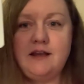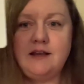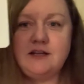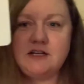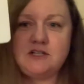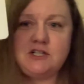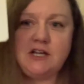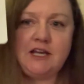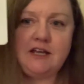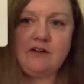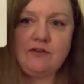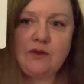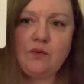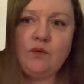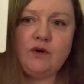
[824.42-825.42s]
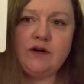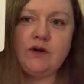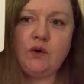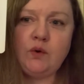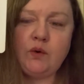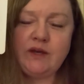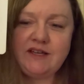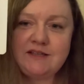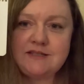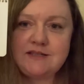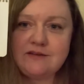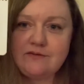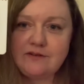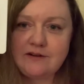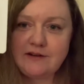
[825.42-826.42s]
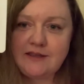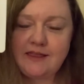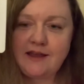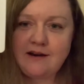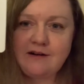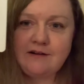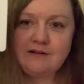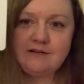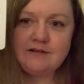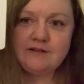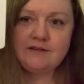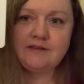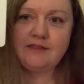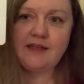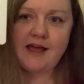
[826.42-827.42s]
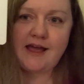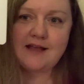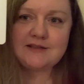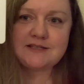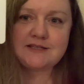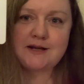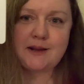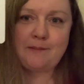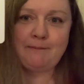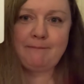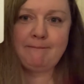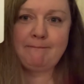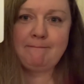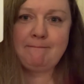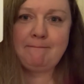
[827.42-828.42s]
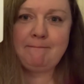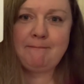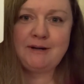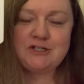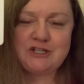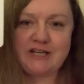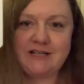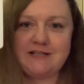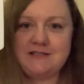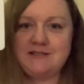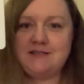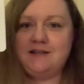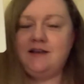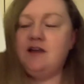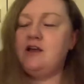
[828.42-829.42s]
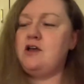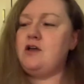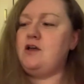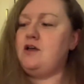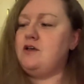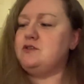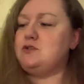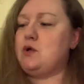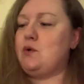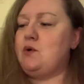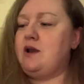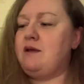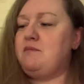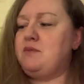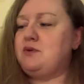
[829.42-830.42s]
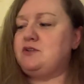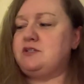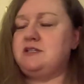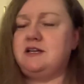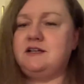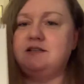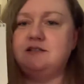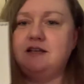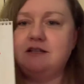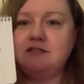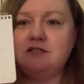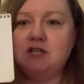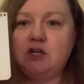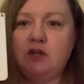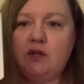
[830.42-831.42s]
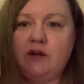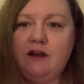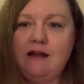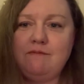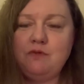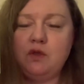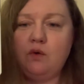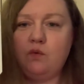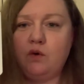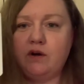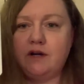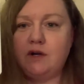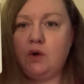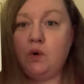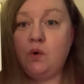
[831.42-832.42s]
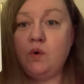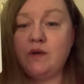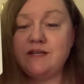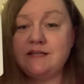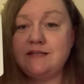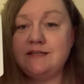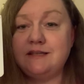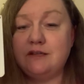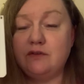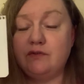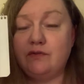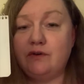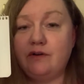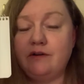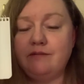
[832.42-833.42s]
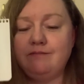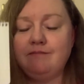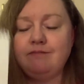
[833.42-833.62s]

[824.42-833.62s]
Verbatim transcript: Did you hear the word quicksilver in there? That's number six. So number six is to look up the word quicksilver.